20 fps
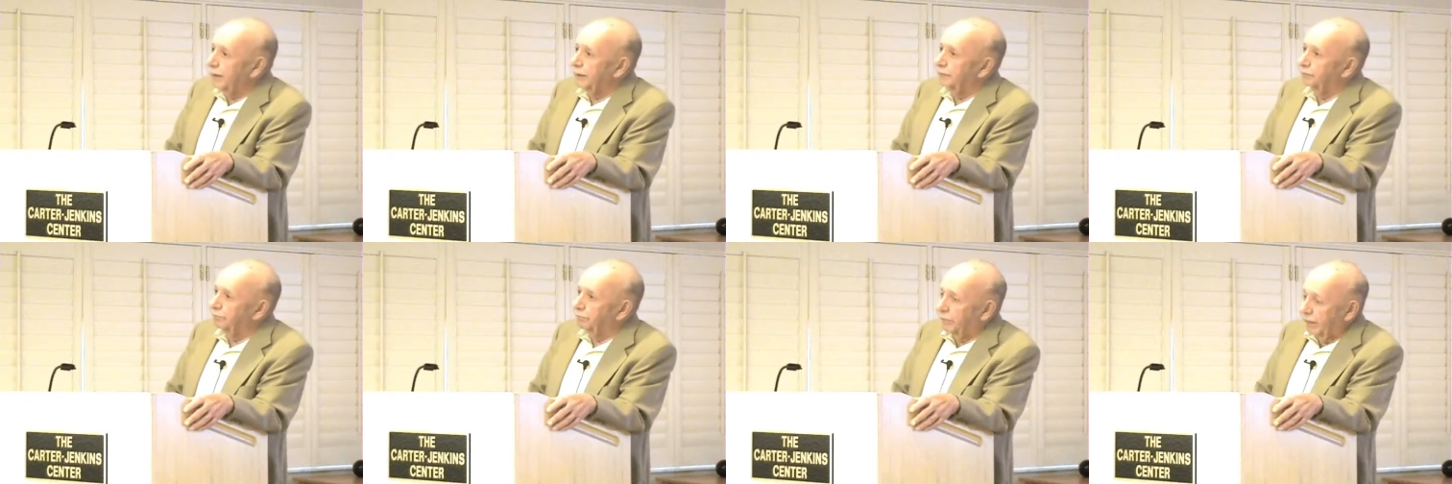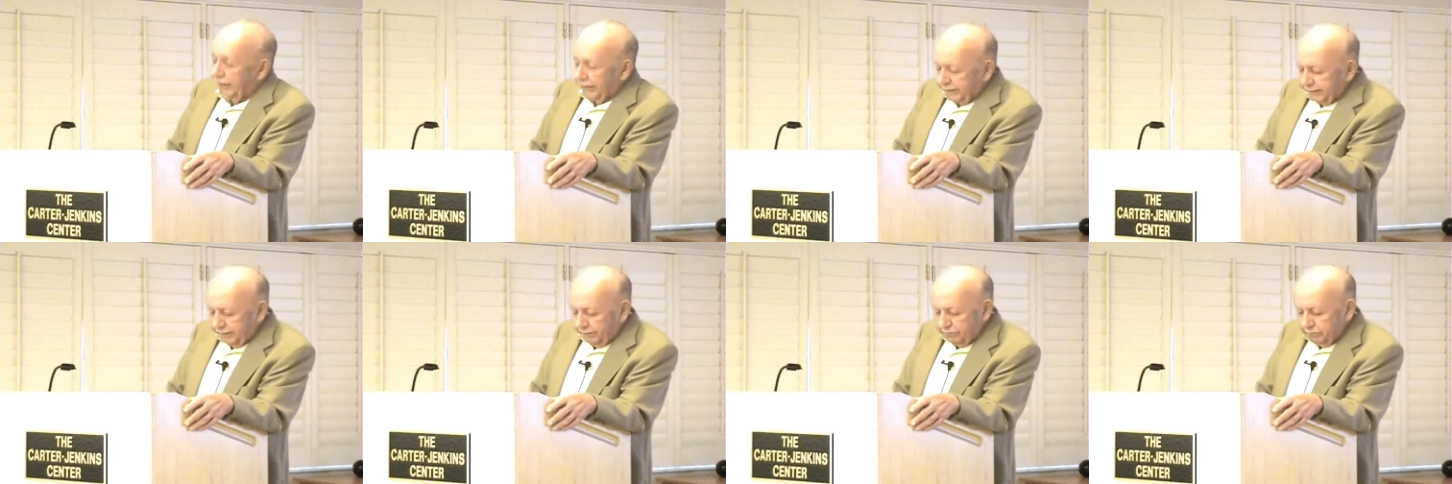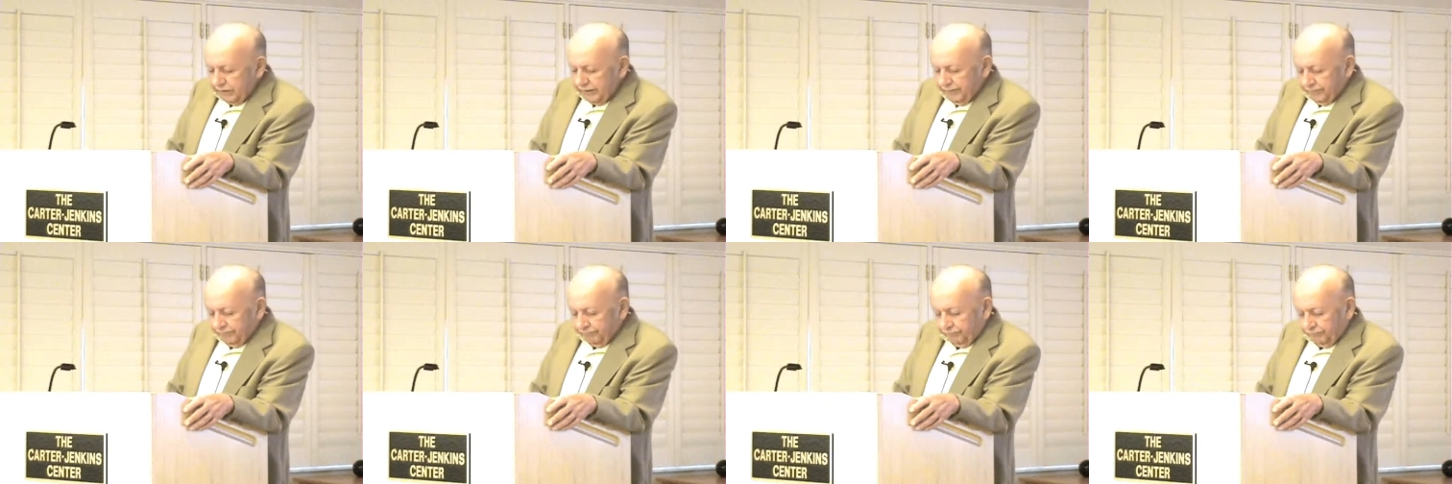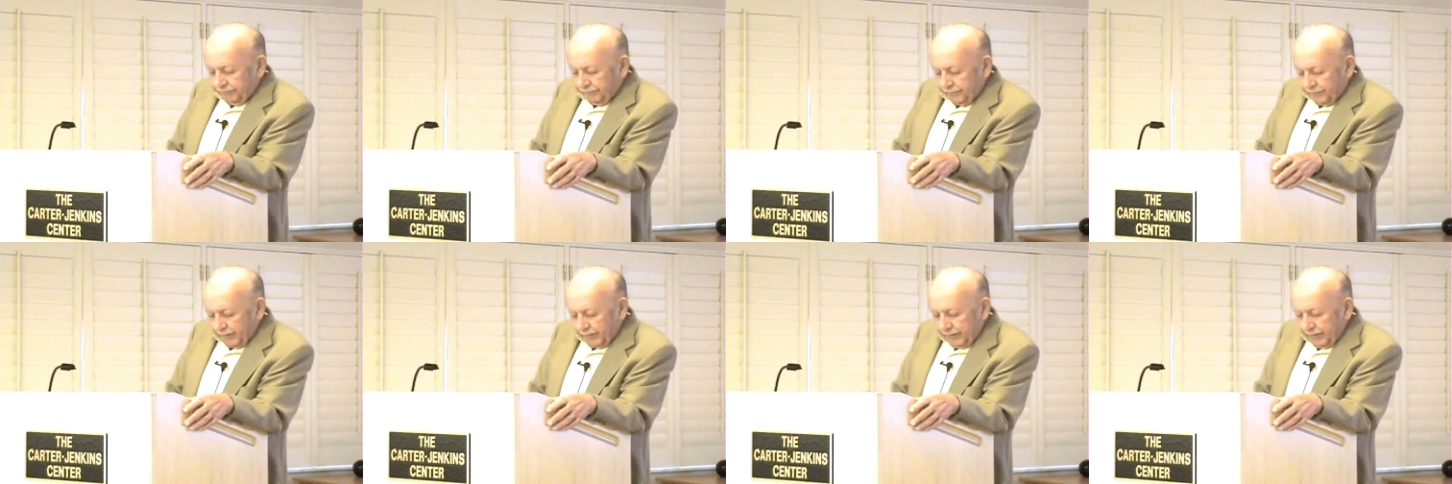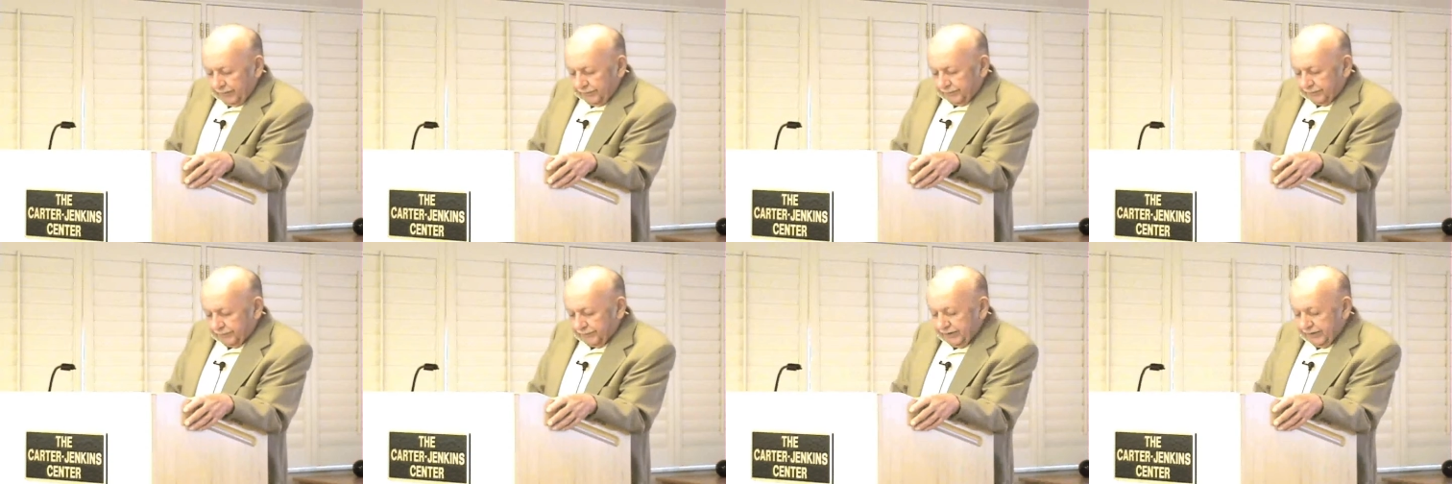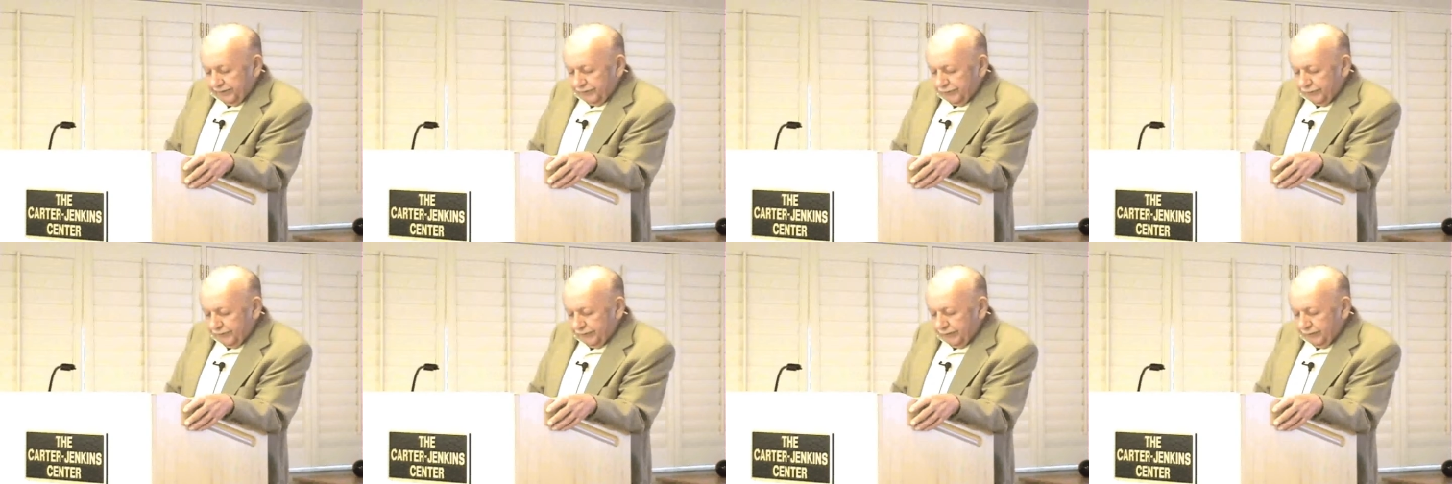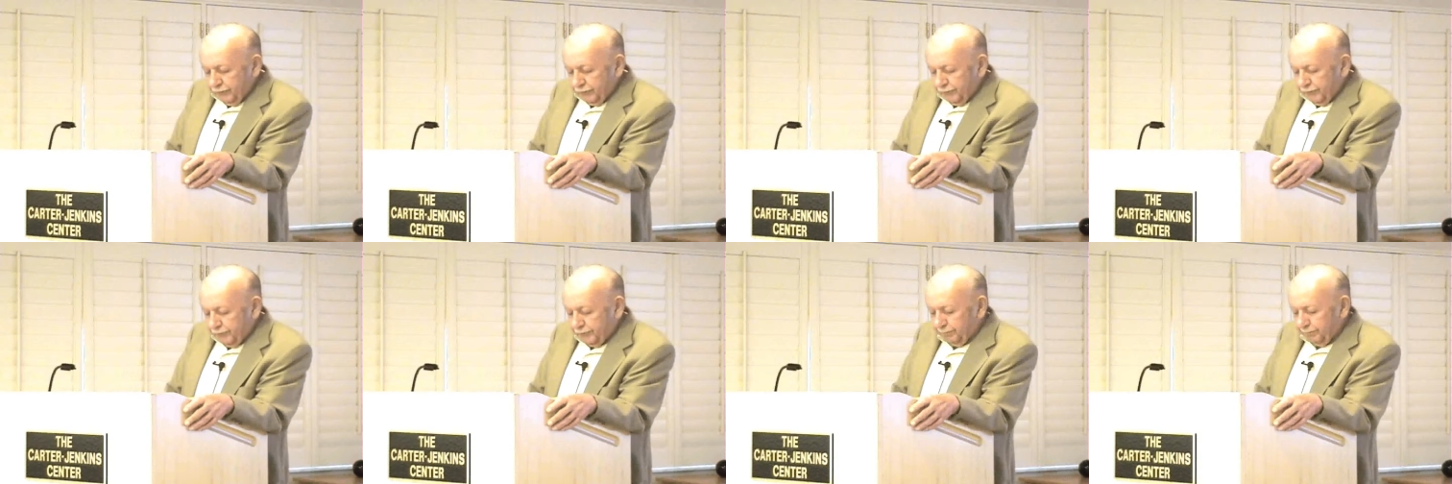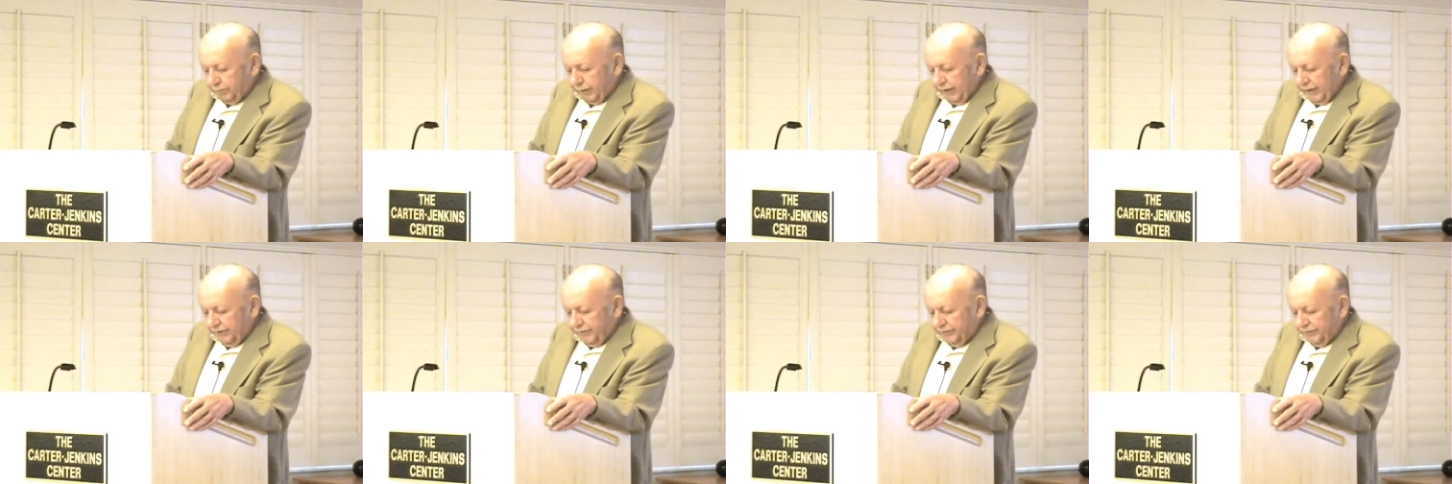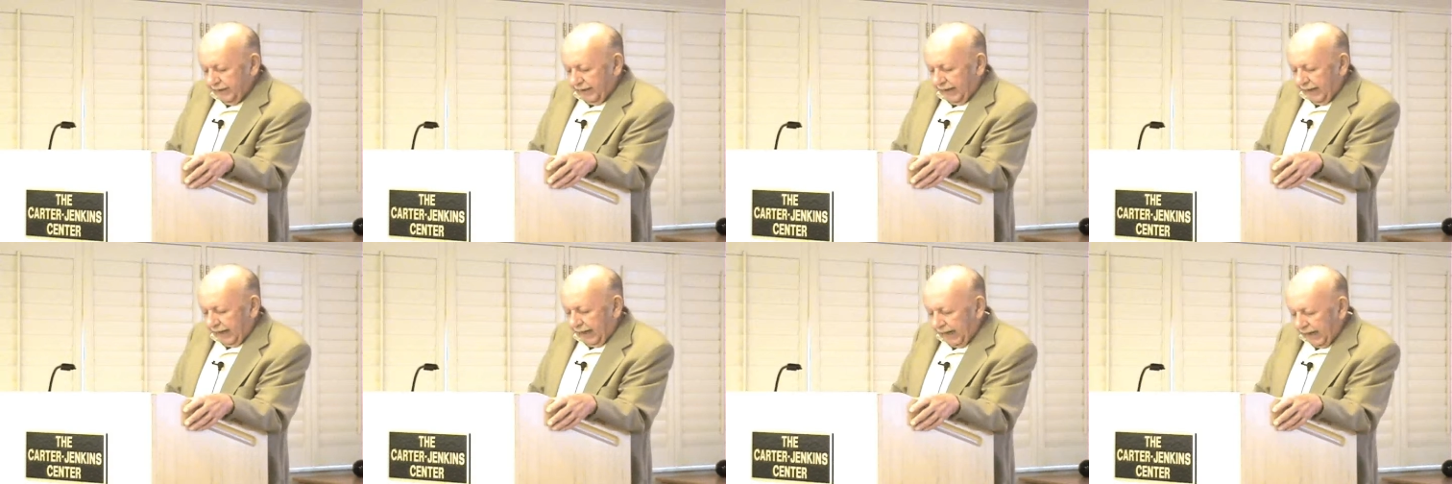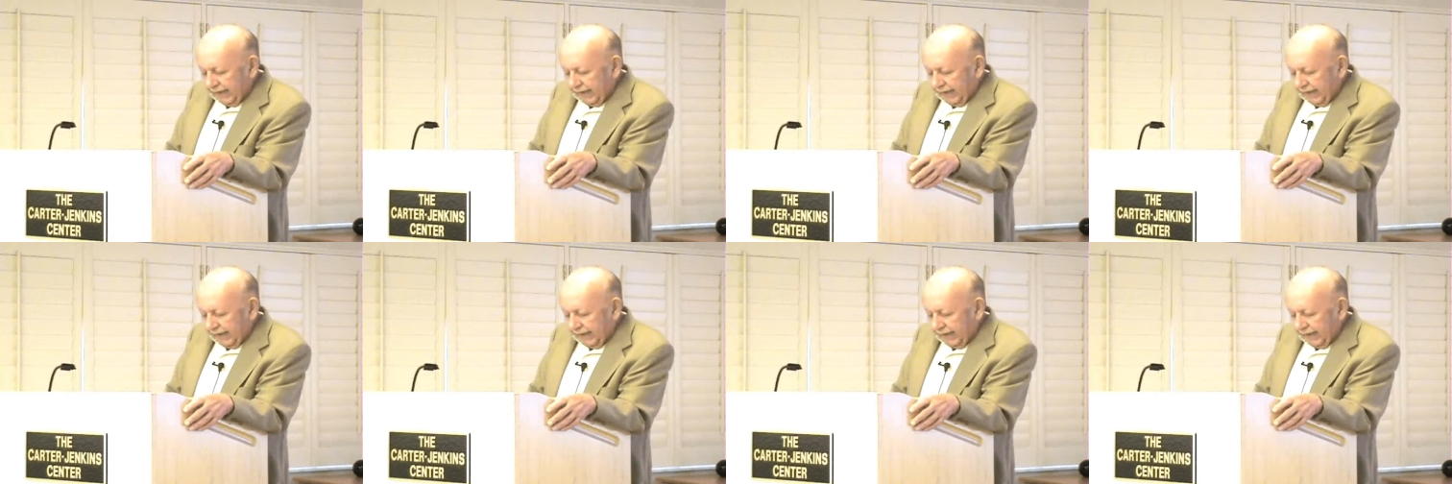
Invariably, these theories place the